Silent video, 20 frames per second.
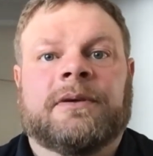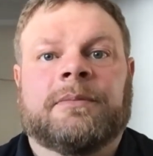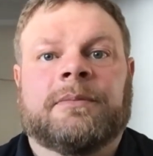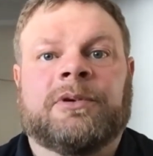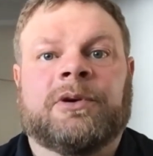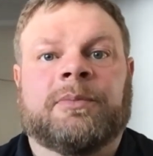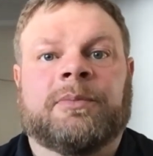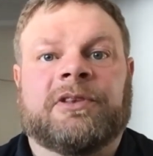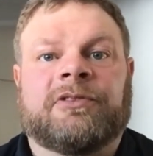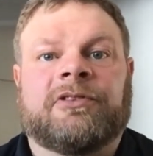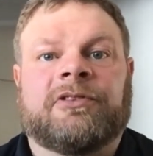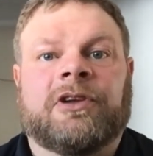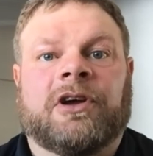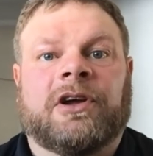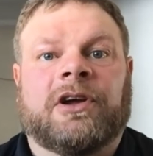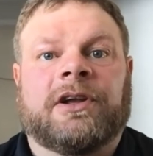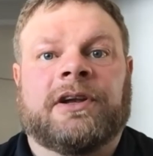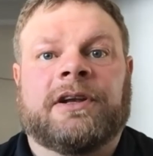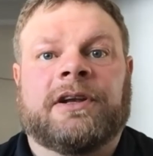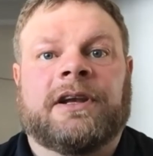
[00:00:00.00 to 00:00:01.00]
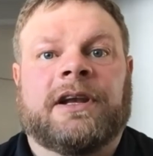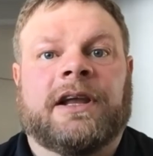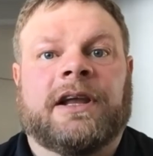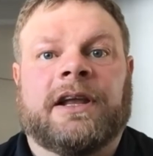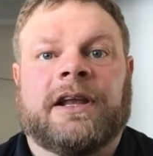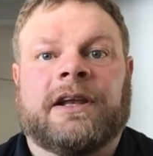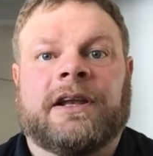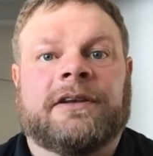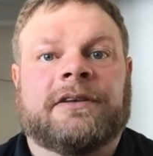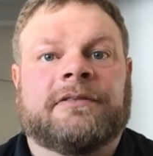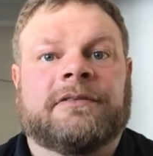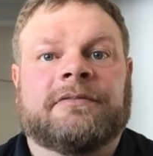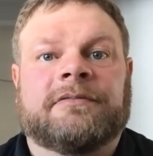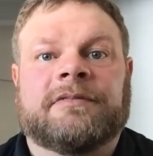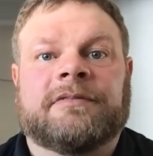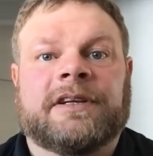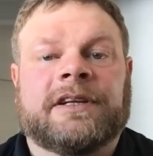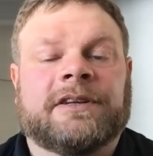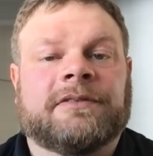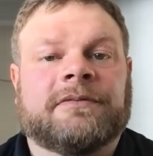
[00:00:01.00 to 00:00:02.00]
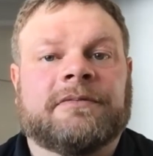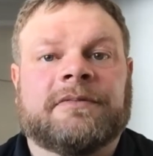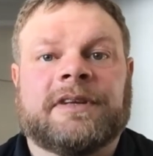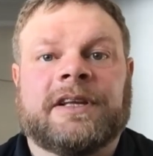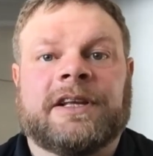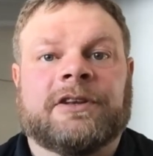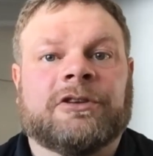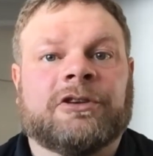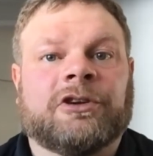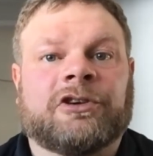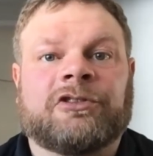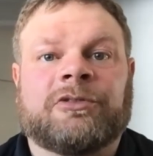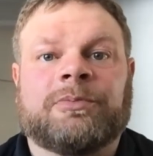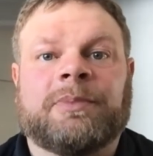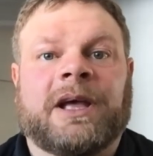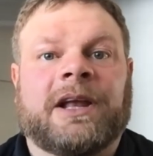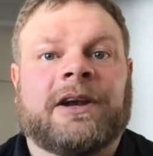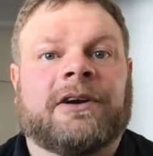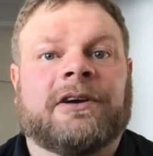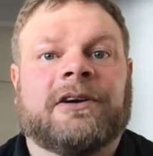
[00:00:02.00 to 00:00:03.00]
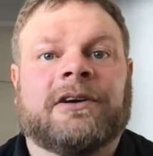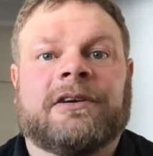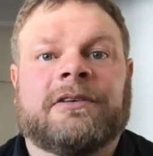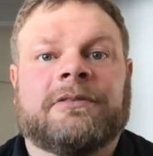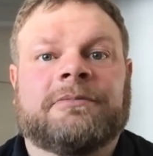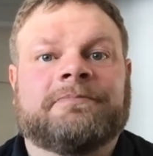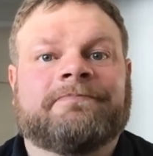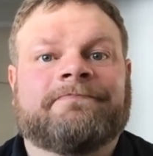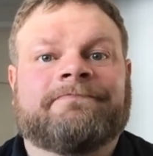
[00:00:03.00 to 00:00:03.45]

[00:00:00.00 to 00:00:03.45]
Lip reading: boom, it's done, and it looks better.